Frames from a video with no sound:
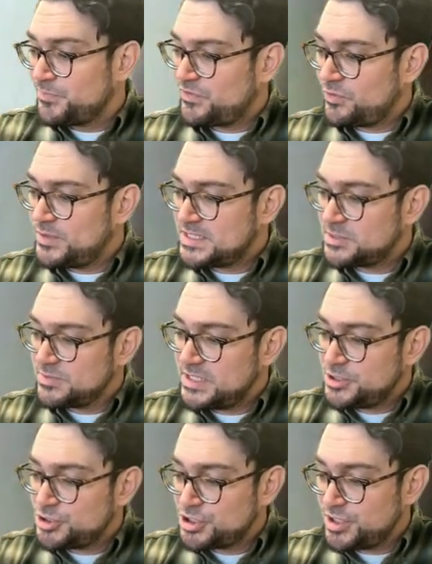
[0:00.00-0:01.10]
So it's the
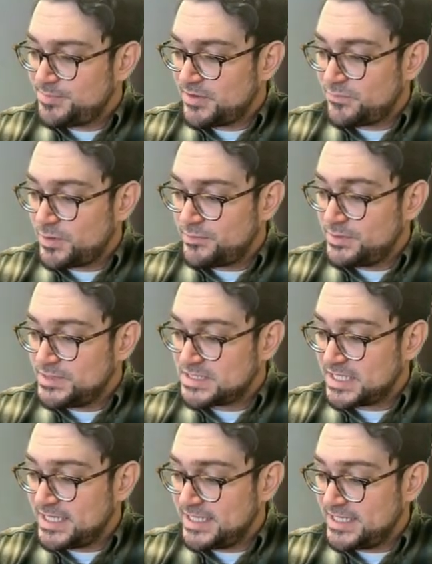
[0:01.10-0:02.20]
relationship of what we would
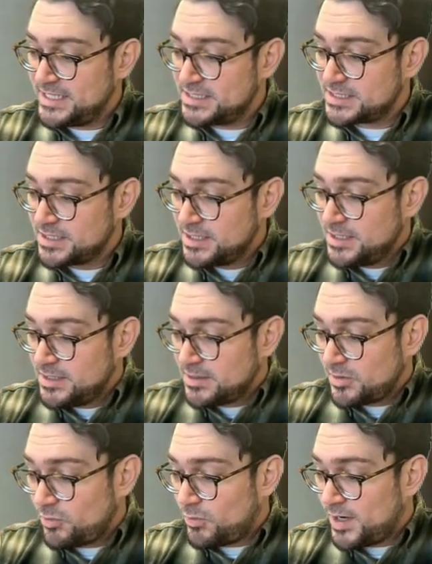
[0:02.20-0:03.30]
say is
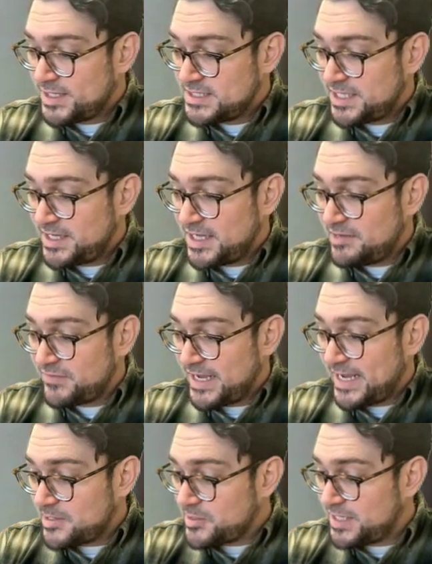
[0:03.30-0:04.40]
quantity of
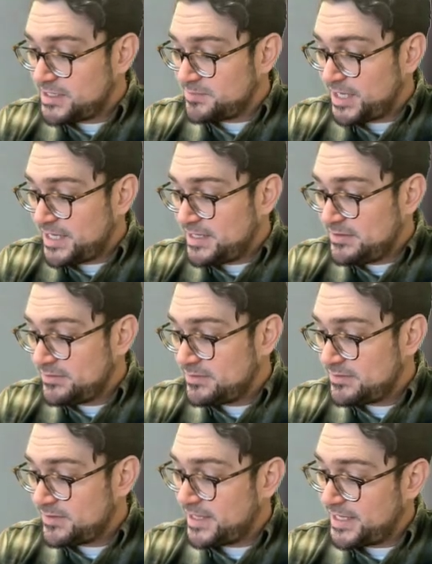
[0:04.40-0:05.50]
aggregate demand
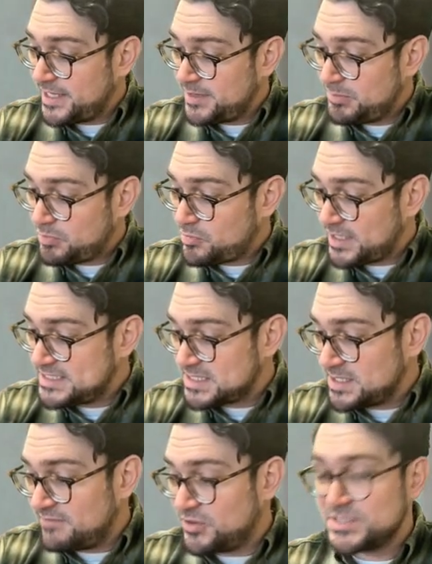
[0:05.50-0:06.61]
and price
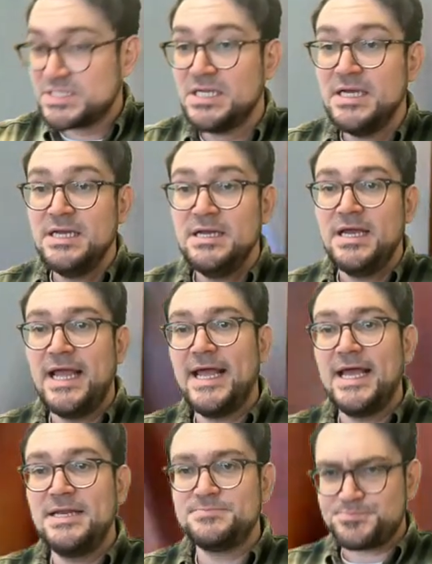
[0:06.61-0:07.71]
levels.
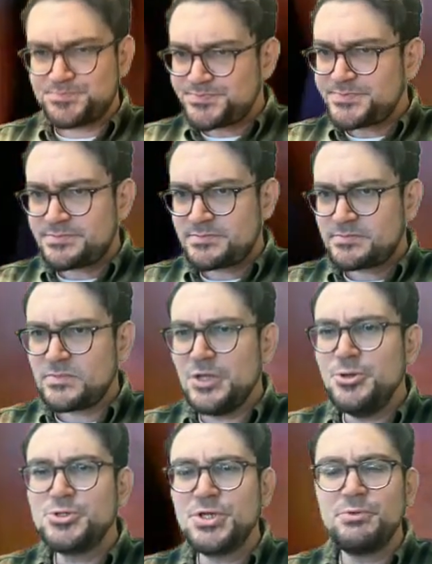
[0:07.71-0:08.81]
And
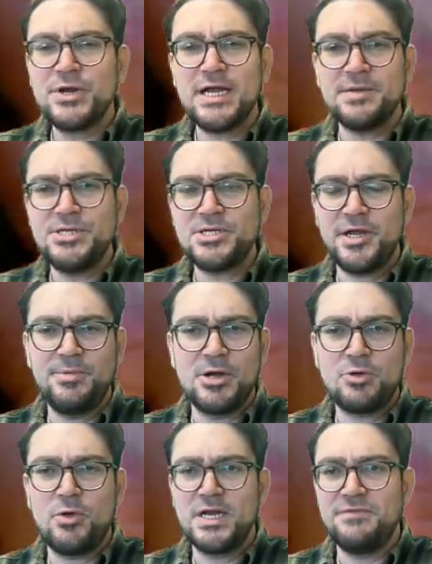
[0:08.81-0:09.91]
usually we're not going to be talking about
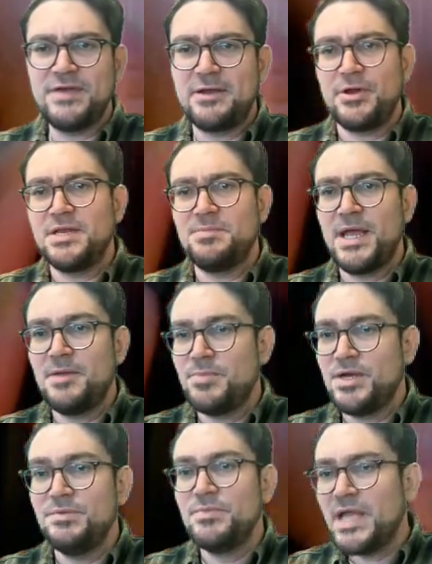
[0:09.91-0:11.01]
quantity of aggregate demand,
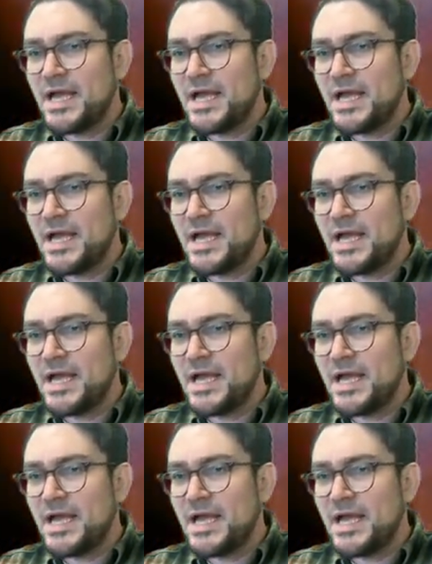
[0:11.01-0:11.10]
but the